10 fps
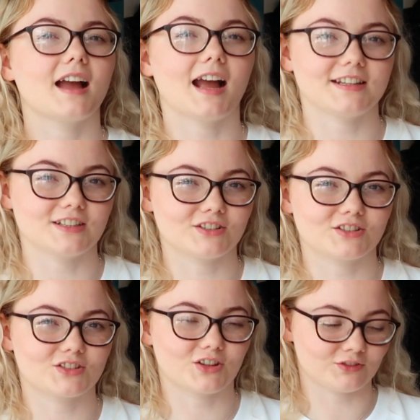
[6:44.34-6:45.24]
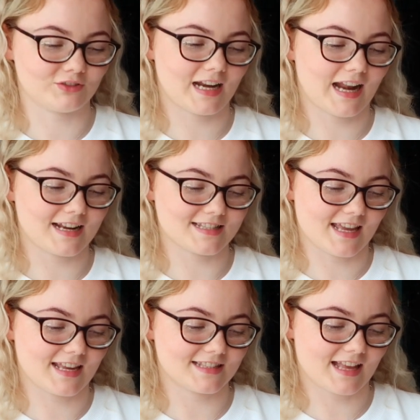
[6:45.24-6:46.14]
I didn't sort of realise
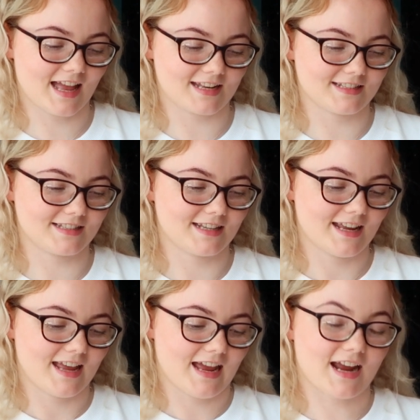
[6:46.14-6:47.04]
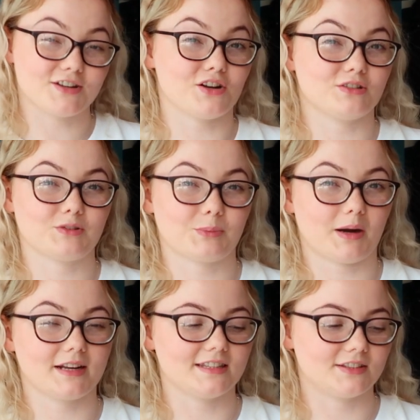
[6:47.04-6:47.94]
this, and I don't know the
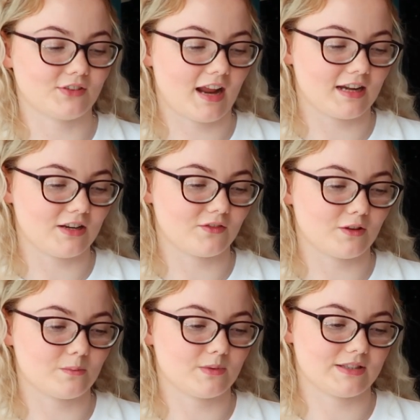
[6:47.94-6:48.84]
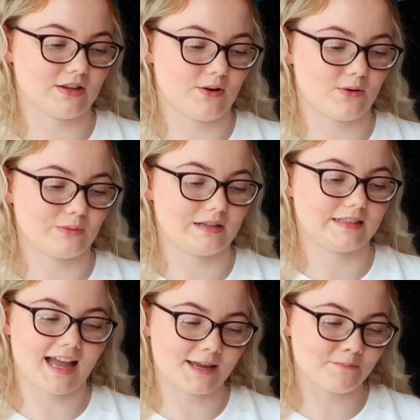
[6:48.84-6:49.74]
prices for any of them, so
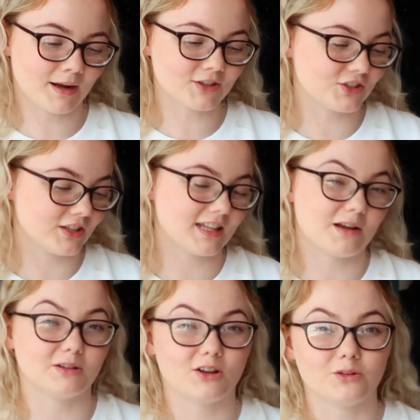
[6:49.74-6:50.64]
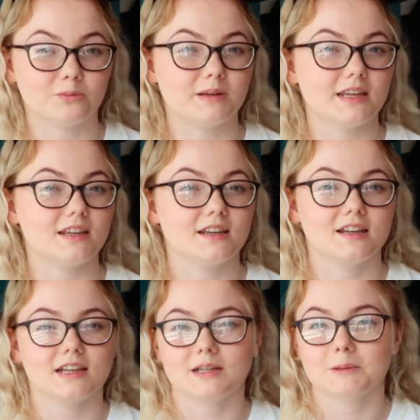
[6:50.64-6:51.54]
I imagine they will all be
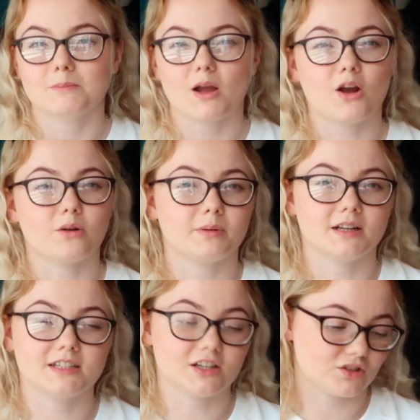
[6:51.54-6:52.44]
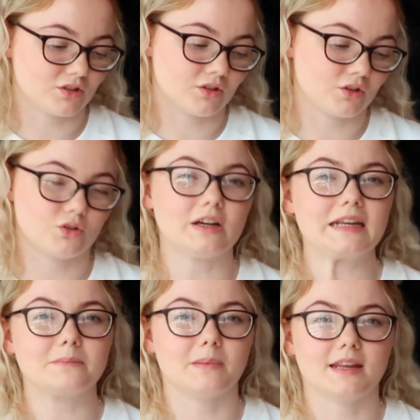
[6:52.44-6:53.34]
open edition
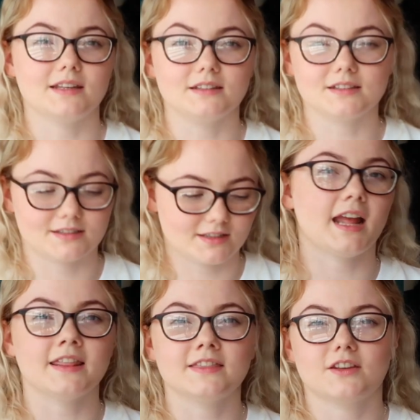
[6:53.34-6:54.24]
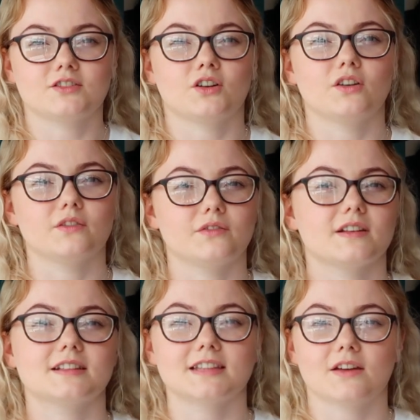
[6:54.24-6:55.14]
green pins in the sort of
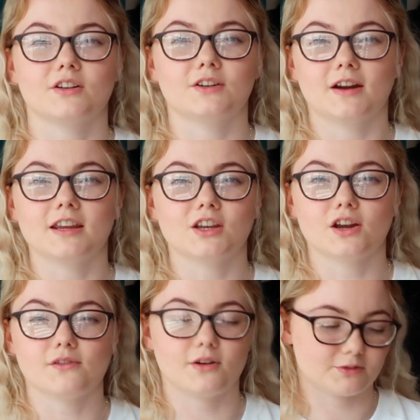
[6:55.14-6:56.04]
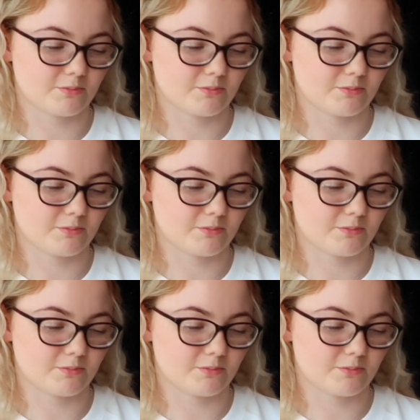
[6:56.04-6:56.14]
€7 or €8